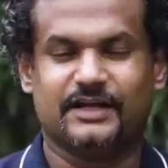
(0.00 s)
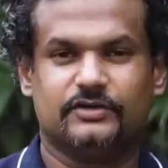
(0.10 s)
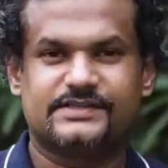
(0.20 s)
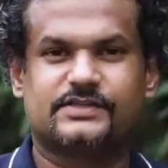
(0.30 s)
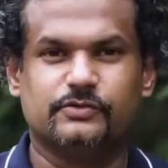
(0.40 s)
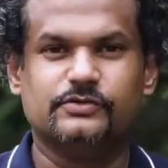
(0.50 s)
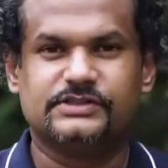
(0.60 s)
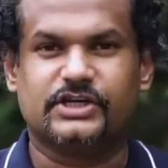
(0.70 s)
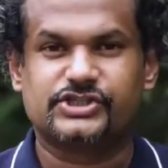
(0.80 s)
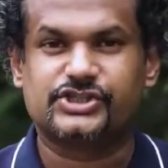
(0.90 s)
Now that
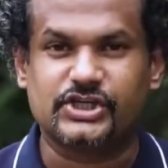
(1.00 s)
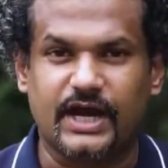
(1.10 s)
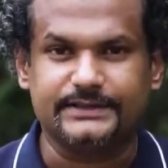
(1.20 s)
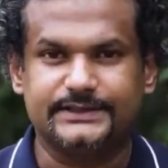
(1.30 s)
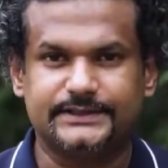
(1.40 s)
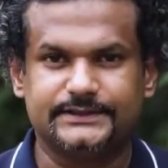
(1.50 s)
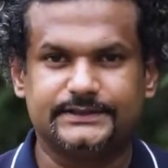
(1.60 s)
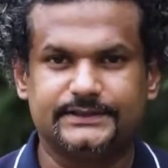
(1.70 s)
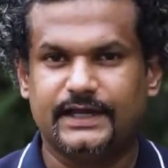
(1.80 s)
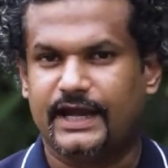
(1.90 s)
schools are shut
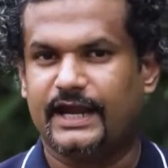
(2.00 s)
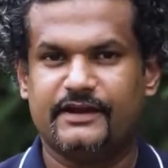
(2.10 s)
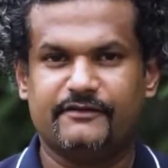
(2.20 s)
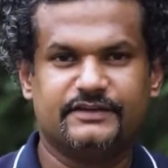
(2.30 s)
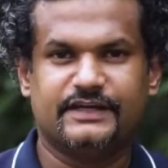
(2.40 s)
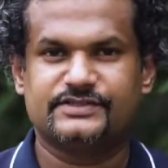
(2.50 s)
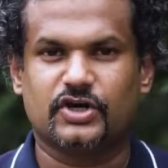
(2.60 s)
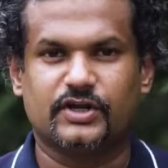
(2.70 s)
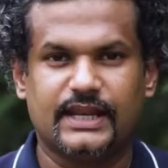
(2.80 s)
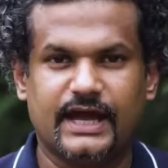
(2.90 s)
and everything
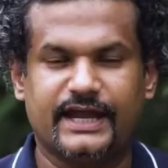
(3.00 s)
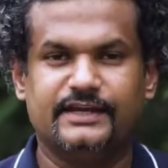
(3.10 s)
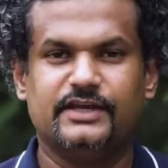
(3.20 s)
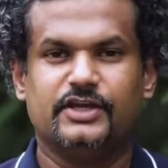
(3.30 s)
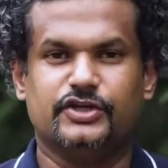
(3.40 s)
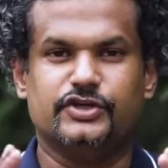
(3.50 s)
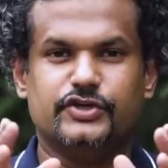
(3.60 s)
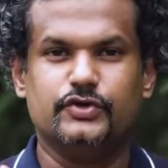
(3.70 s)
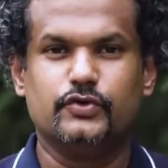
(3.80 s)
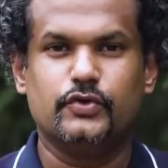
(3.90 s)
is online,
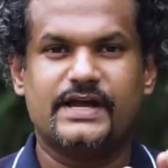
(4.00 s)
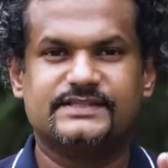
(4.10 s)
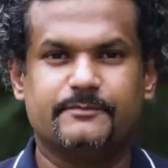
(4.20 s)
you